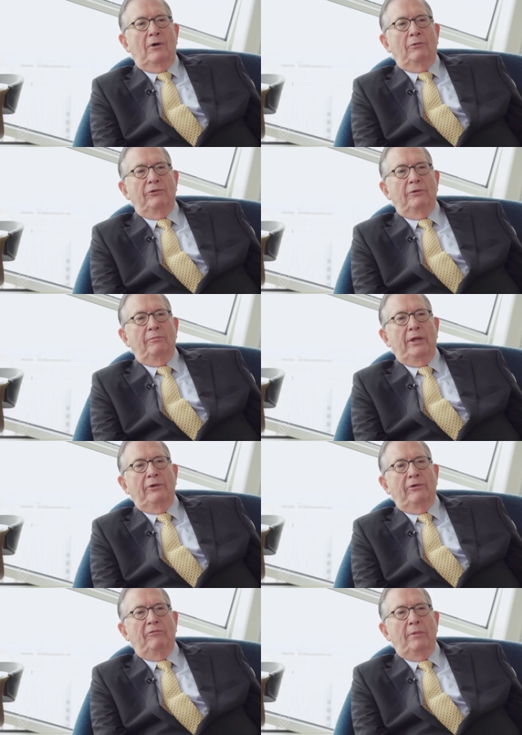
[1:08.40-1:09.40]
was a
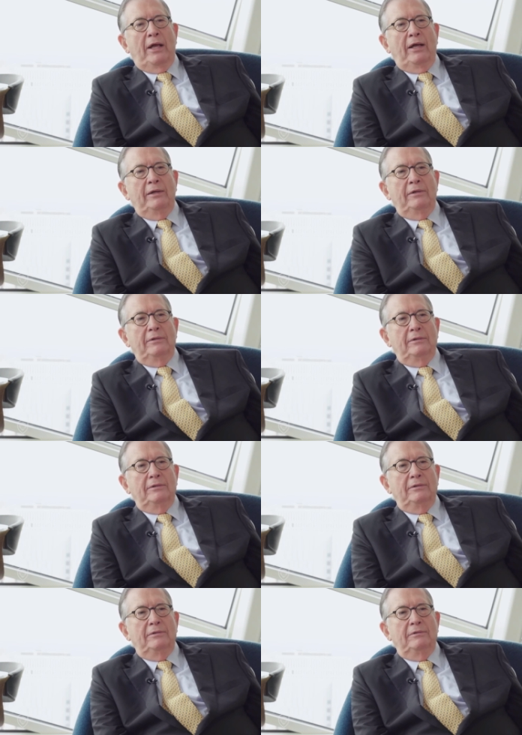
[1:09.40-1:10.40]
mentor of mine,
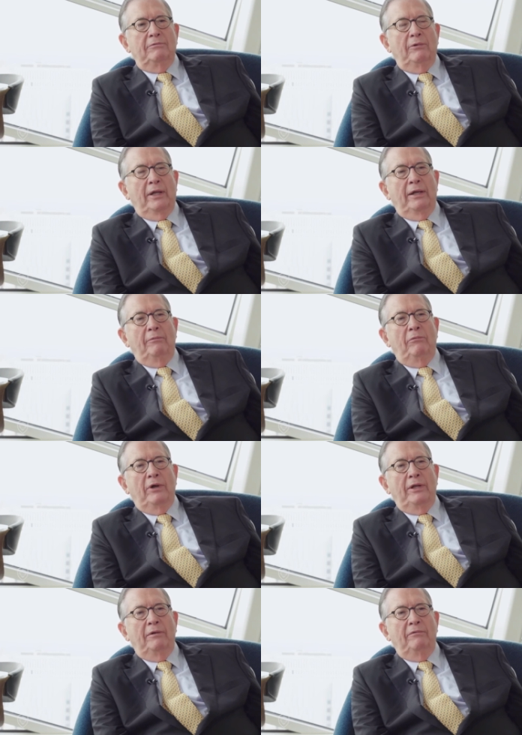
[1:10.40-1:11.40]
really a
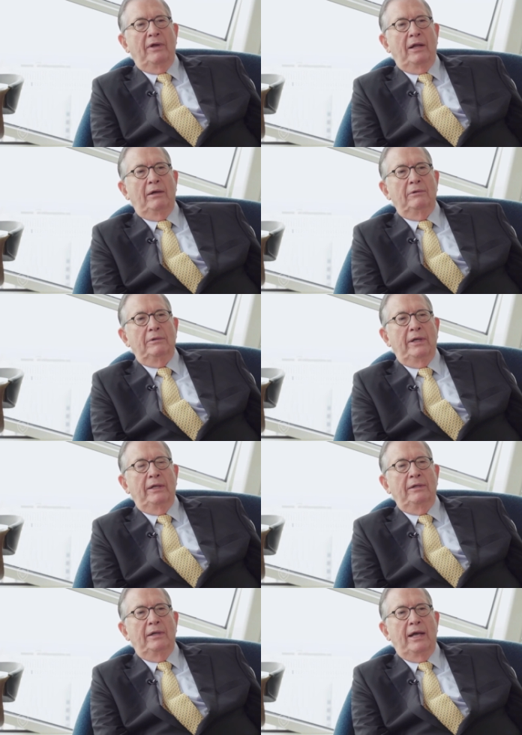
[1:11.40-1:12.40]
brilliant fellow,
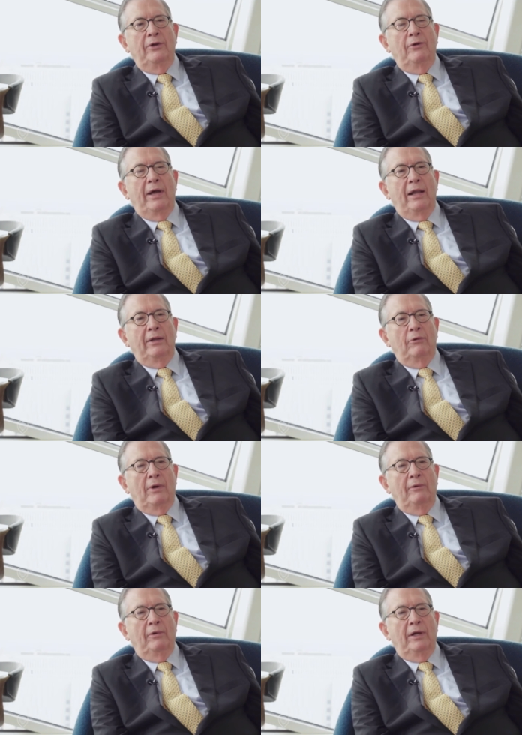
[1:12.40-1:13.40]
and I knew Alan
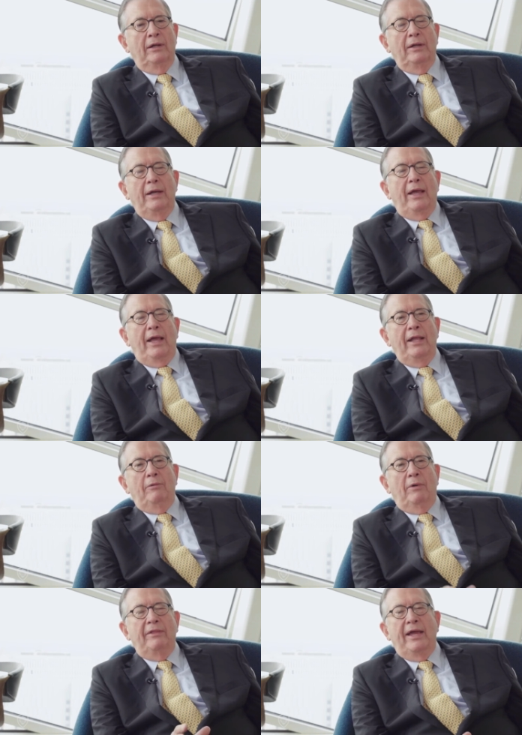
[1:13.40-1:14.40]
quite well.
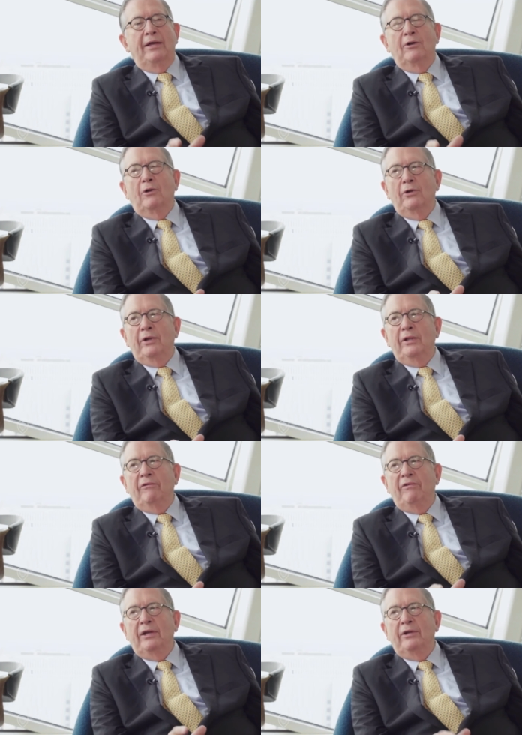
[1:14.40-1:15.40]
Anyway, they concluded
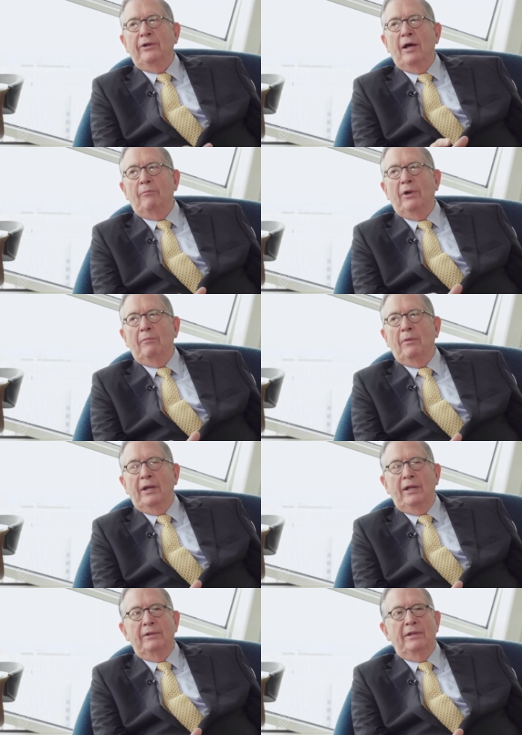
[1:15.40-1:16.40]
the Fed could not print
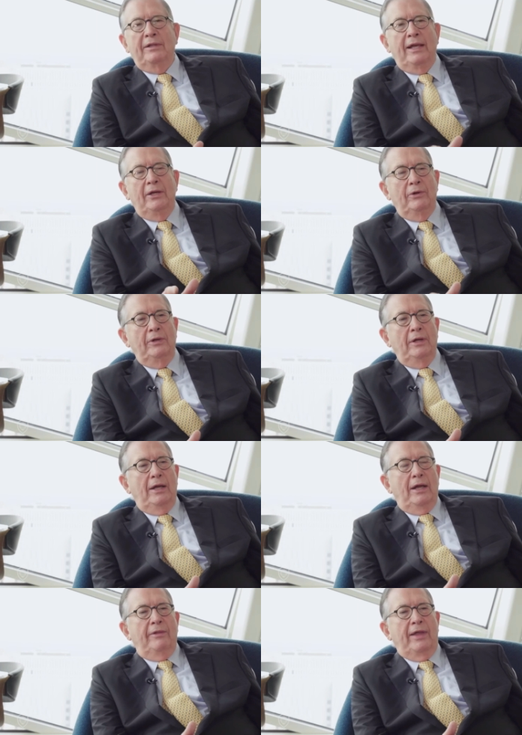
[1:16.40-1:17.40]
money, that they
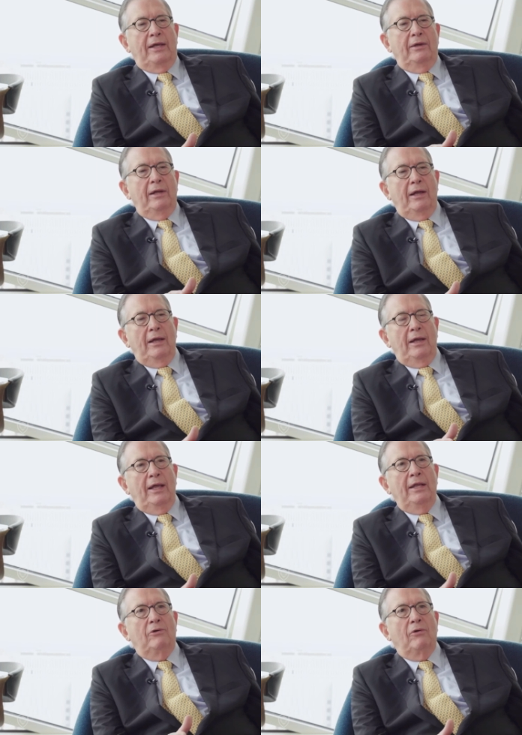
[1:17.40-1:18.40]
could
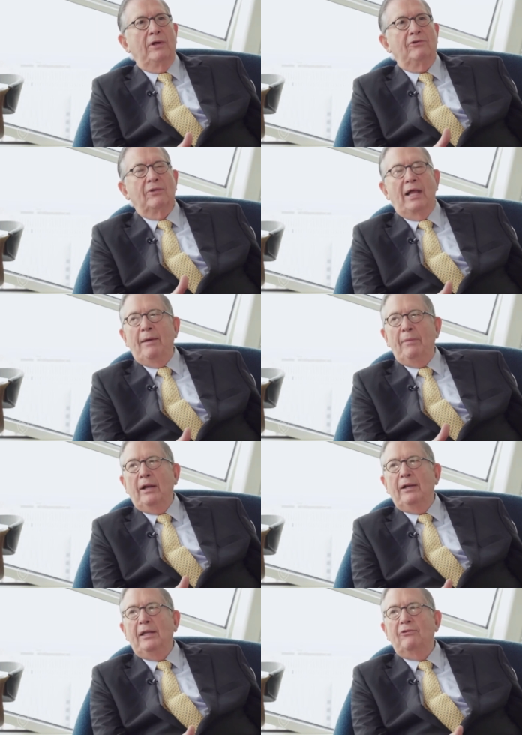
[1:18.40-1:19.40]
increase
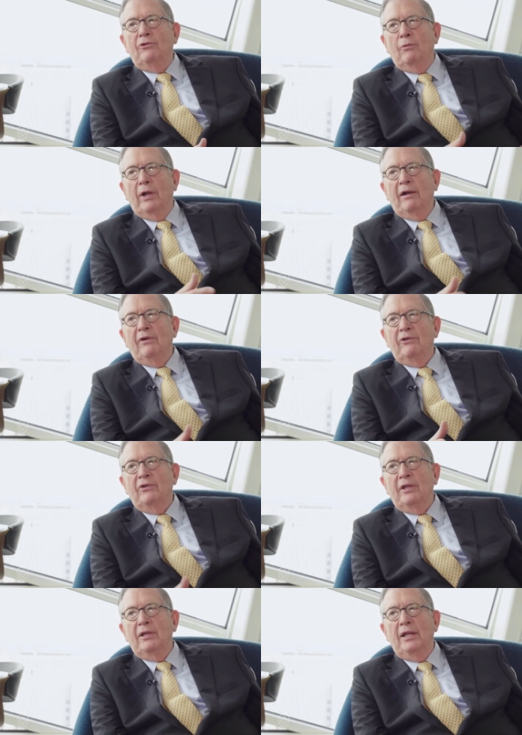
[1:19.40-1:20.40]
liabilities to whatever
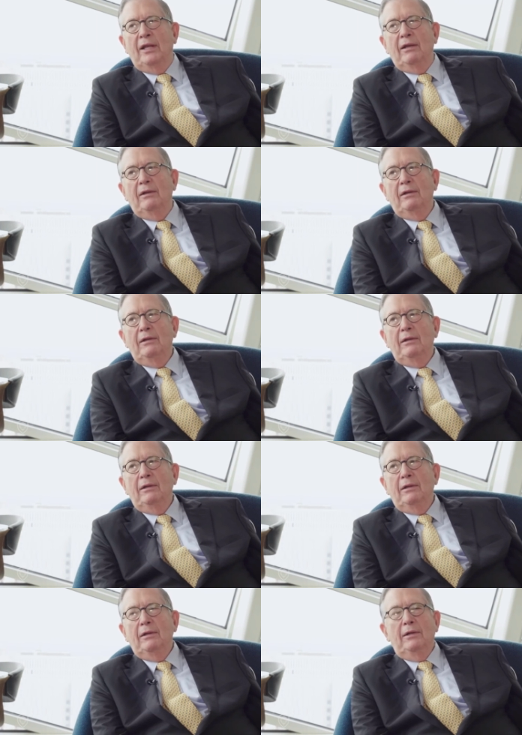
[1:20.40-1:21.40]
extent needed,
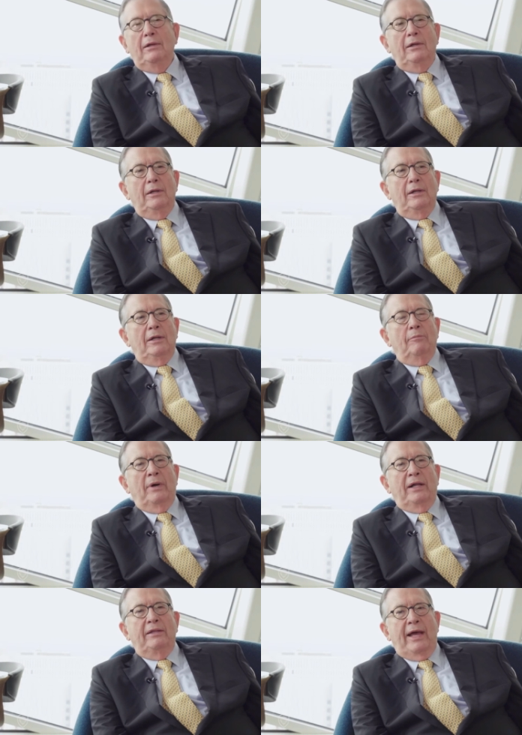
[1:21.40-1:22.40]
mm-hmm.
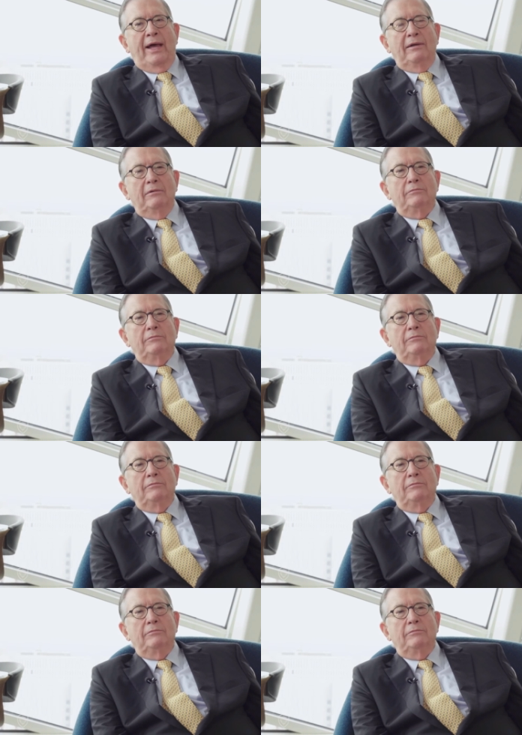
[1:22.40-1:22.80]
but that